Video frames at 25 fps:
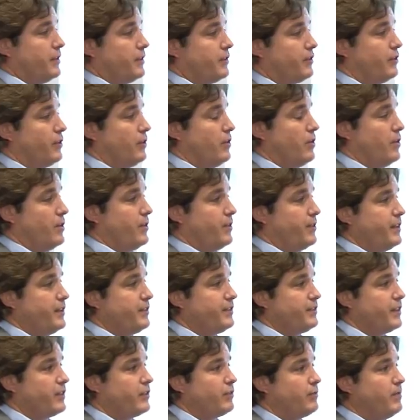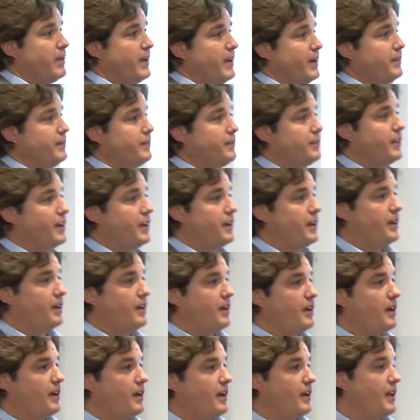So this explains that
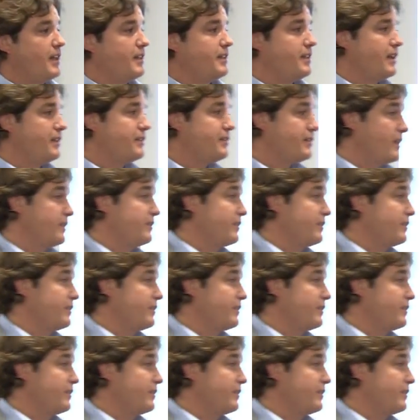uh, it, it's,